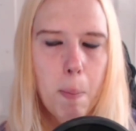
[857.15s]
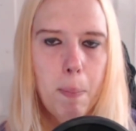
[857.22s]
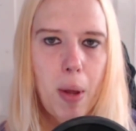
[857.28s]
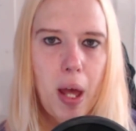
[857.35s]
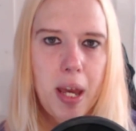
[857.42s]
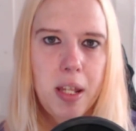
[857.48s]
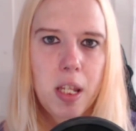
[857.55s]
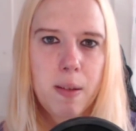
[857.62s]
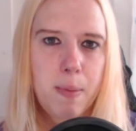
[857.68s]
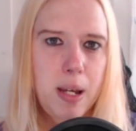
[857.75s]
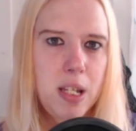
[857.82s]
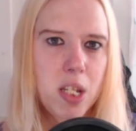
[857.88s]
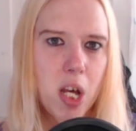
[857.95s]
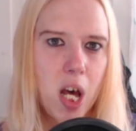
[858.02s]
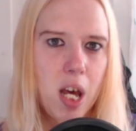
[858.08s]
But in the
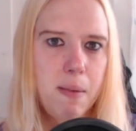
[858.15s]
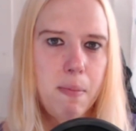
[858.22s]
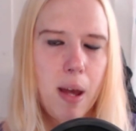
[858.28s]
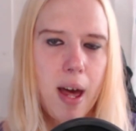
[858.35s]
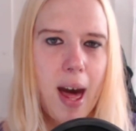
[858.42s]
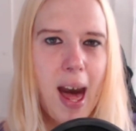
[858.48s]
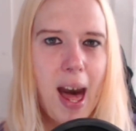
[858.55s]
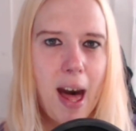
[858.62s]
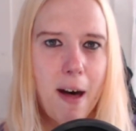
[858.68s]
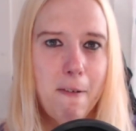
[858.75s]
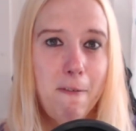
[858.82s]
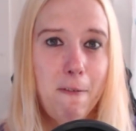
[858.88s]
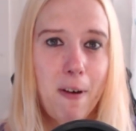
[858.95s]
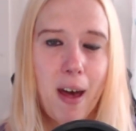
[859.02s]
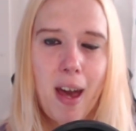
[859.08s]
meantime,
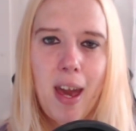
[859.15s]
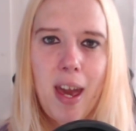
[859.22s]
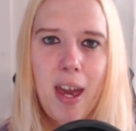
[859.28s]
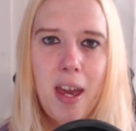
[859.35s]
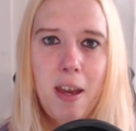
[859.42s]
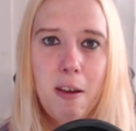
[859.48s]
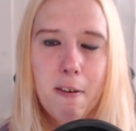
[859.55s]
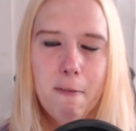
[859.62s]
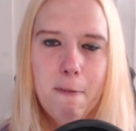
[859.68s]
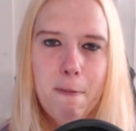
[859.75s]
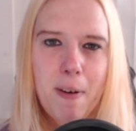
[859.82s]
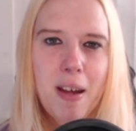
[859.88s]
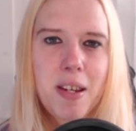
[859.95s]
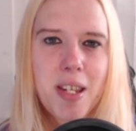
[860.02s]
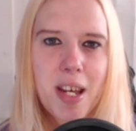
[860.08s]
have a
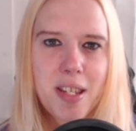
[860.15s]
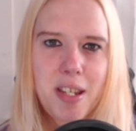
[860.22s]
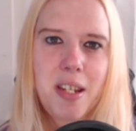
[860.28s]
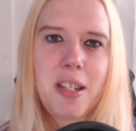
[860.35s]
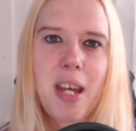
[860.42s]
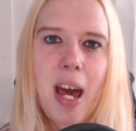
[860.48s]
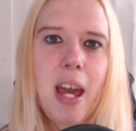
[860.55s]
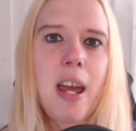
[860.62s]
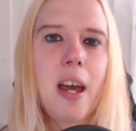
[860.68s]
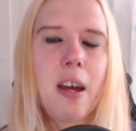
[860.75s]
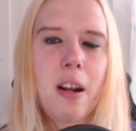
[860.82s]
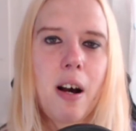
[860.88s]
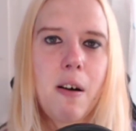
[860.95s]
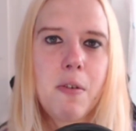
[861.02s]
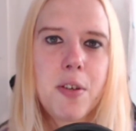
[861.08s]
fantastic day,
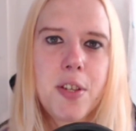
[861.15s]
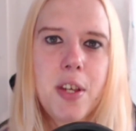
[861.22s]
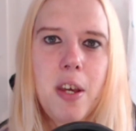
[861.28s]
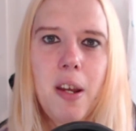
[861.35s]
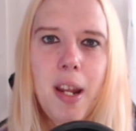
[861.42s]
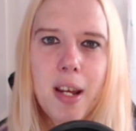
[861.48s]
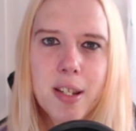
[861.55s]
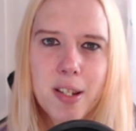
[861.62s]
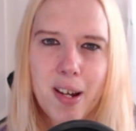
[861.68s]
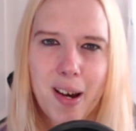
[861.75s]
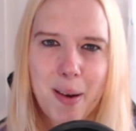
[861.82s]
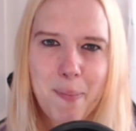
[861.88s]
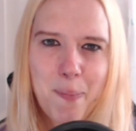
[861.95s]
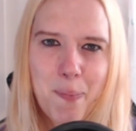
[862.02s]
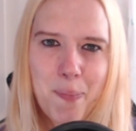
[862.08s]
and I will see you next time.